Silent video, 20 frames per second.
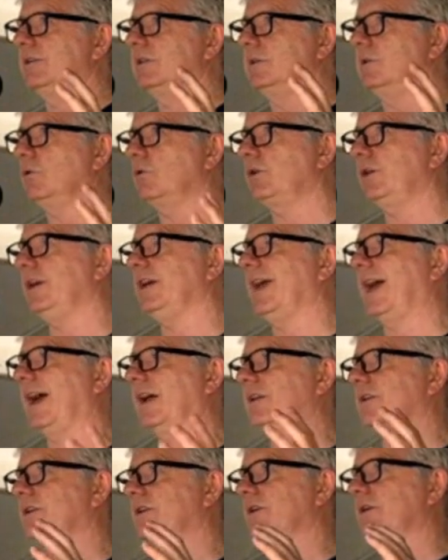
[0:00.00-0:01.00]
looking
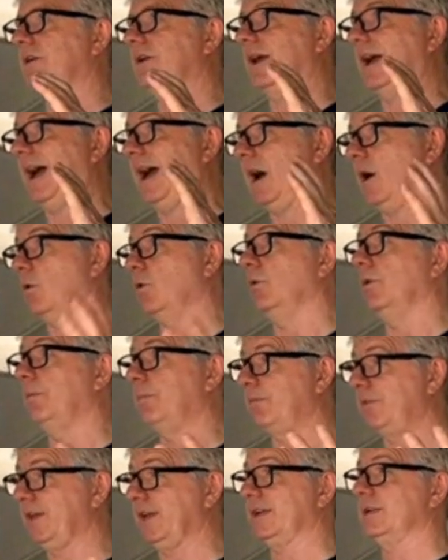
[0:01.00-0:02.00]
at how the
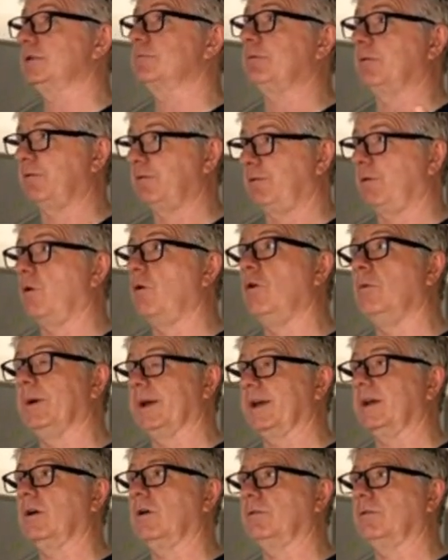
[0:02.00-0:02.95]
thing's performing,